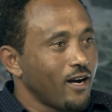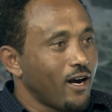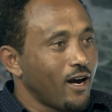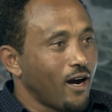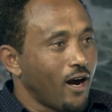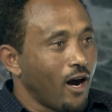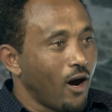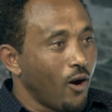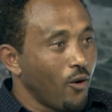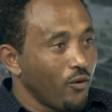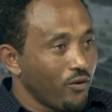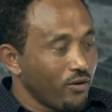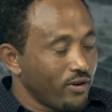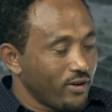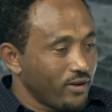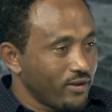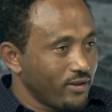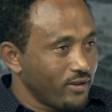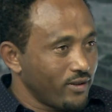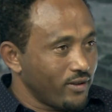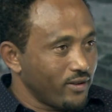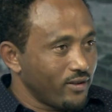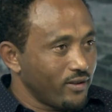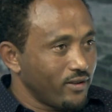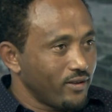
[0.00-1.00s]

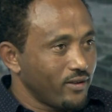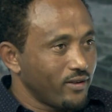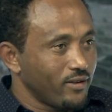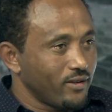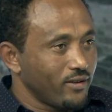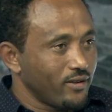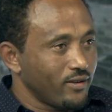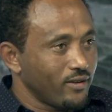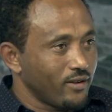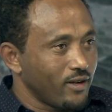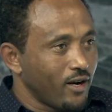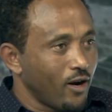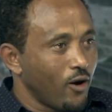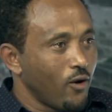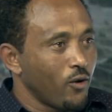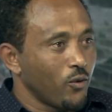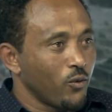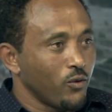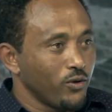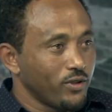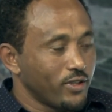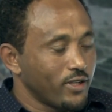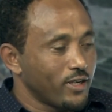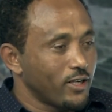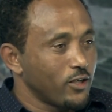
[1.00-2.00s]
our
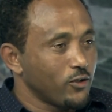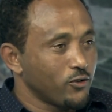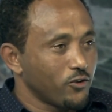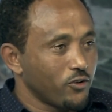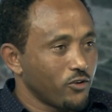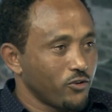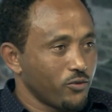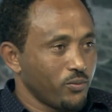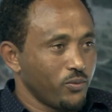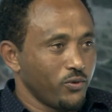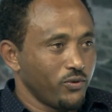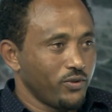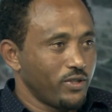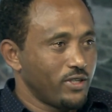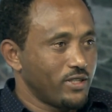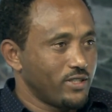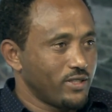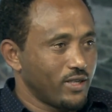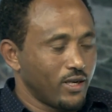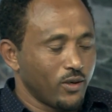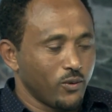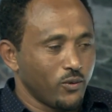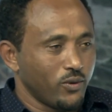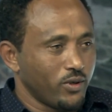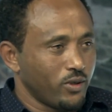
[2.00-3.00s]
water resource
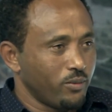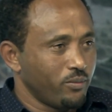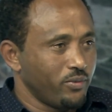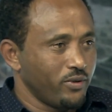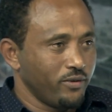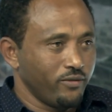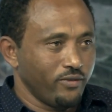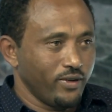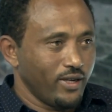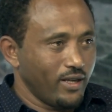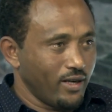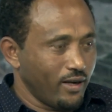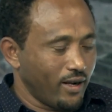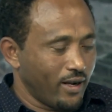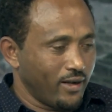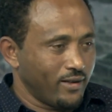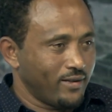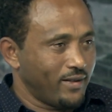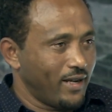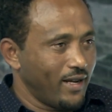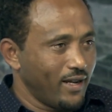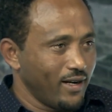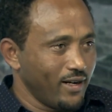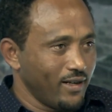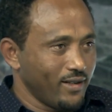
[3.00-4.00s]
potential will be very high,
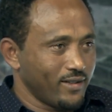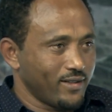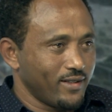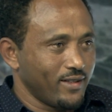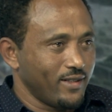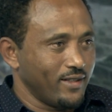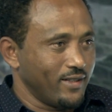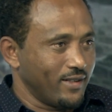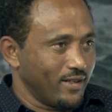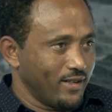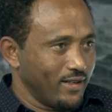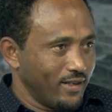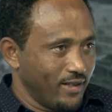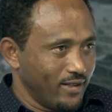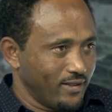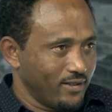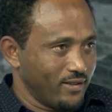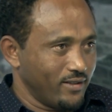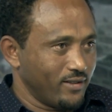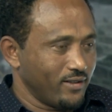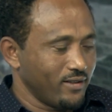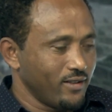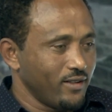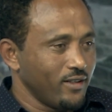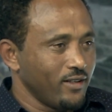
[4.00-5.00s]
directly
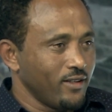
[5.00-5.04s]
related.